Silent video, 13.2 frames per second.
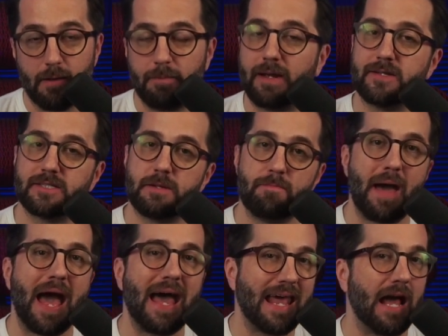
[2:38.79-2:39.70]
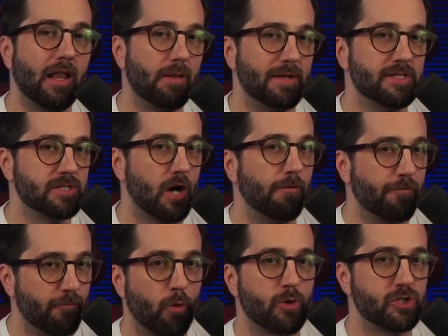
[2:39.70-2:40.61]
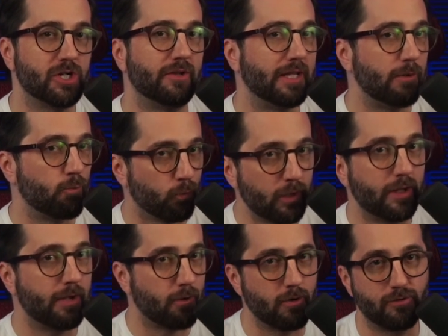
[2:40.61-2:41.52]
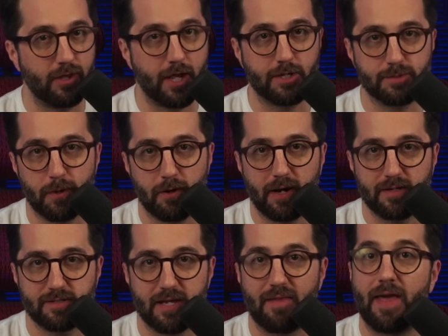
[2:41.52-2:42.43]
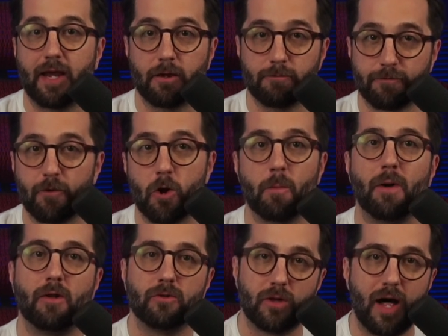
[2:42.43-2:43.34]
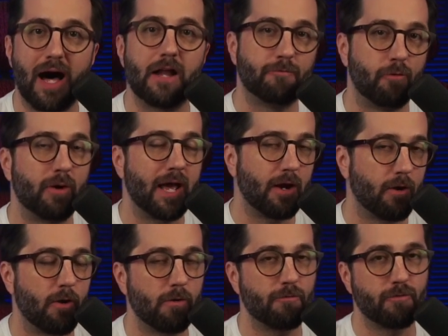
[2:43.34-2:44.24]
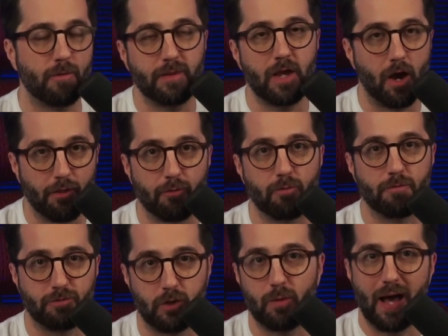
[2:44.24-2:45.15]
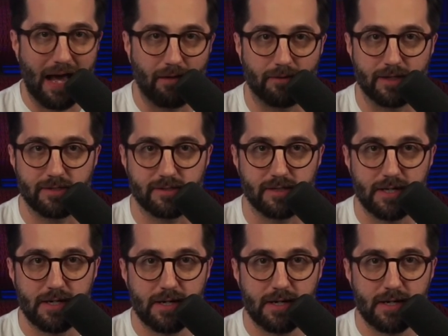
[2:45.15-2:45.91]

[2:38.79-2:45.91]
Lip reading: because the bad elements unfortunately really hurt the experience, and they confirm a lot of what I heard from the other review outlets.